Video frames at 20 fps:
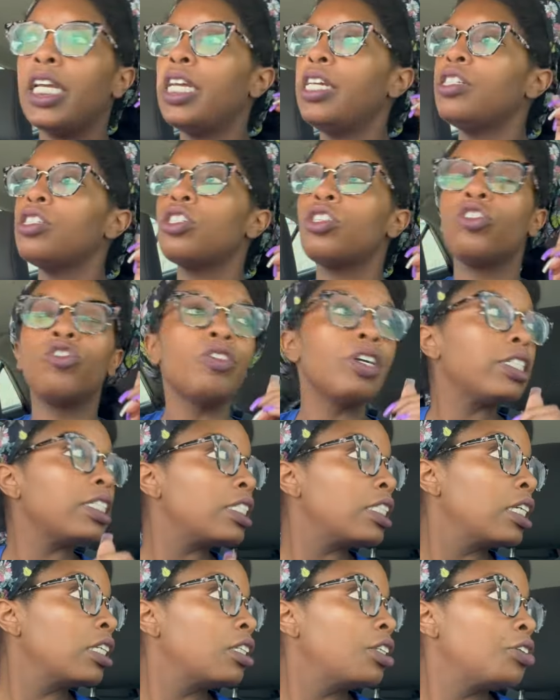
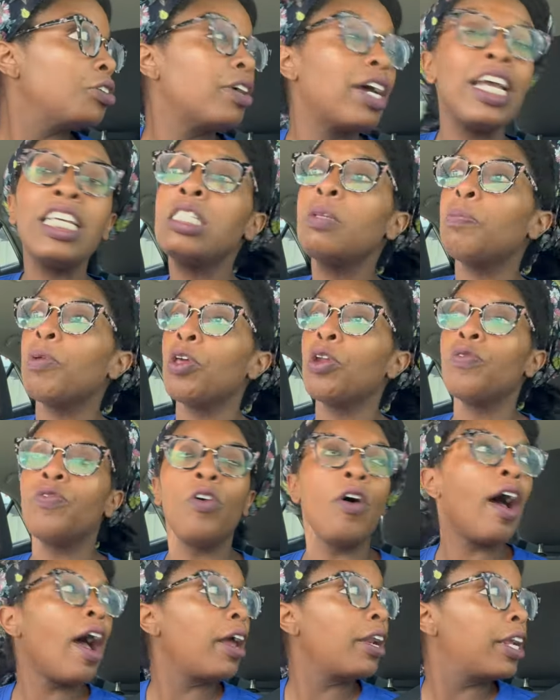interesting little, it's
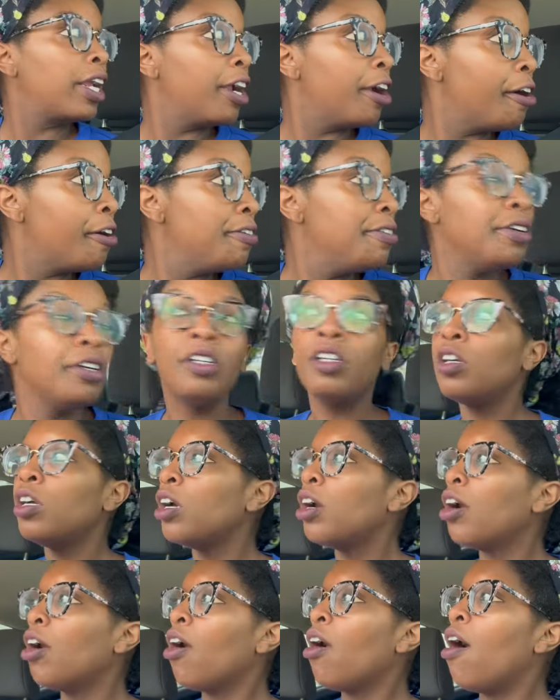beautiful out here
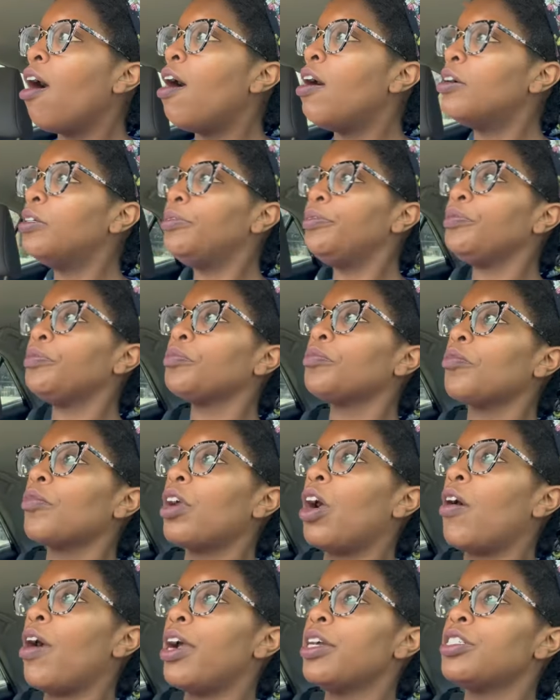
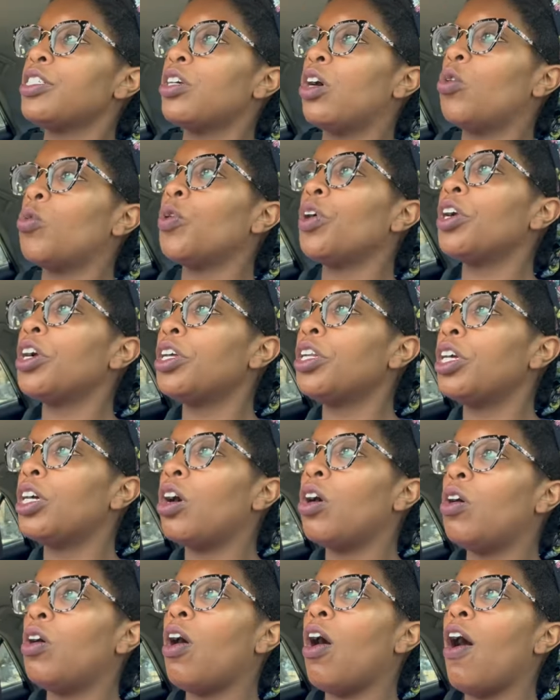all right so we're gonna
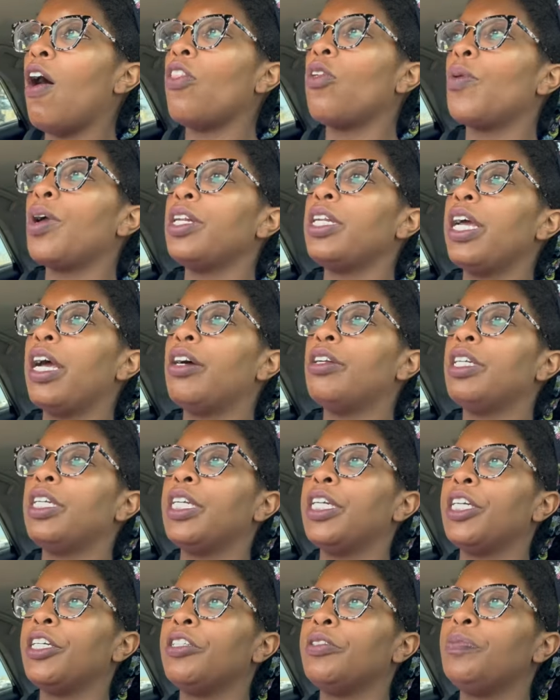go all the way down
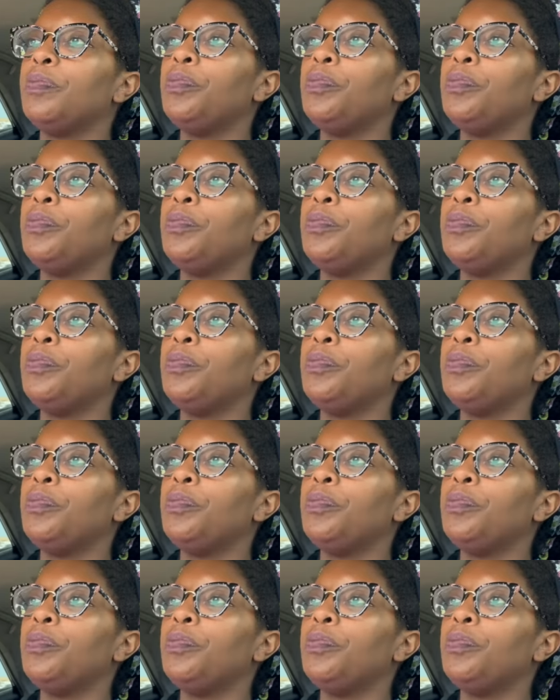here